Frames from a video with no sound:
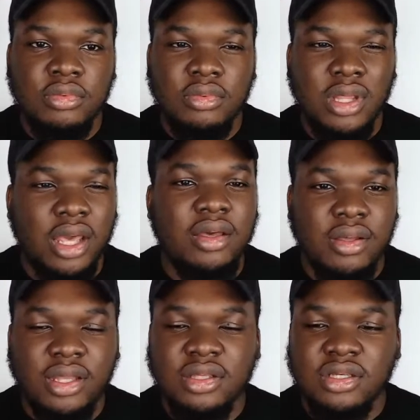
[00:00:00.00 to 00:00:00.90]
Yeah,
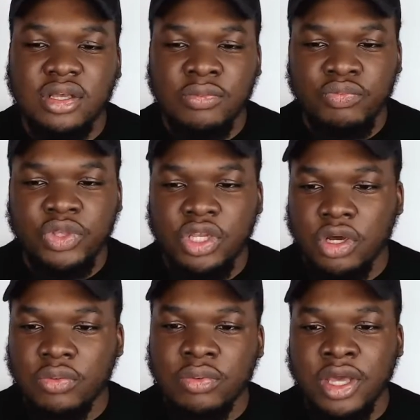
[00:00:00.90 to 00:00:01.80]
I think, you
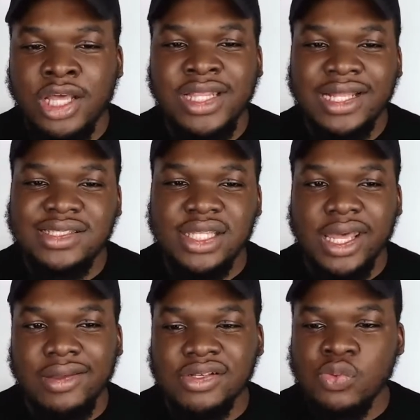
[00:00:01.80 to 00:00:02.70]
know, her dad's
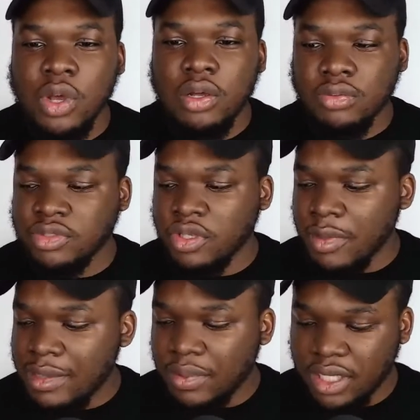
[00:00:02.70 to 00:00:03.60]
there as well, so
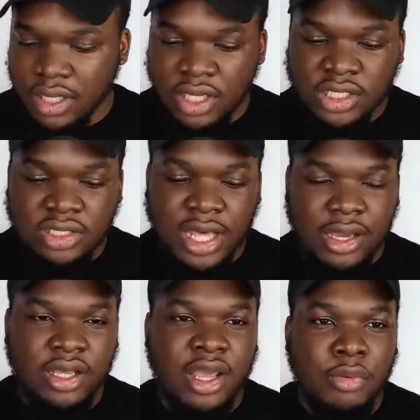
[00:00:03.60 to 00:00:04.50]
maybe that
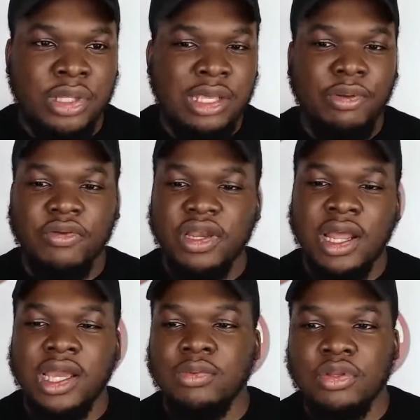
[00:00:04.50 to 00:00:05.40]
can help keep her in
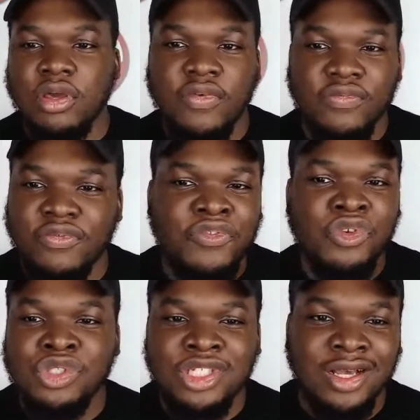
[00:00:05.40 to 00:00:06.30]
line with her
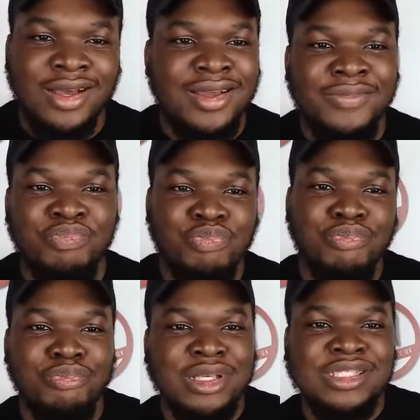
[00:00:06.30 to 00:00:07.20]
future
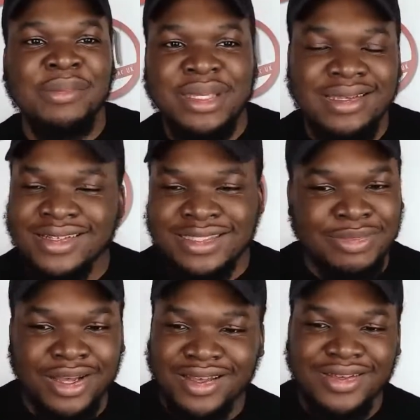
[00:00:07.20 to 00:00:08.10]
misdemeanors.
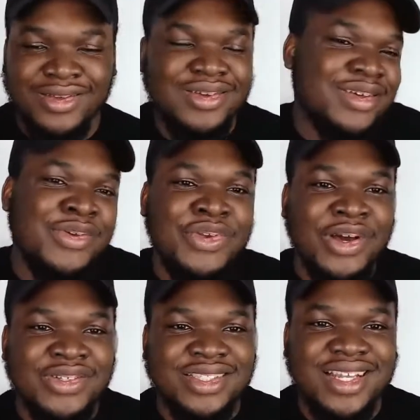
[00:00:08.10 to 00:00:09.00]
But who
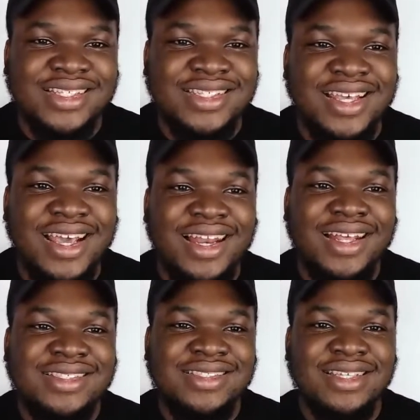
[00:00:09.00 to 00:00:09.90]
knows? Let's
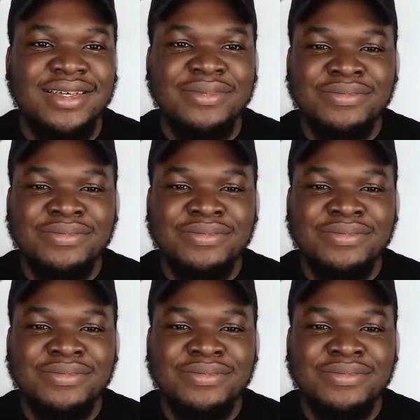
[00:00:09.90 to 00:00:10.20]
see.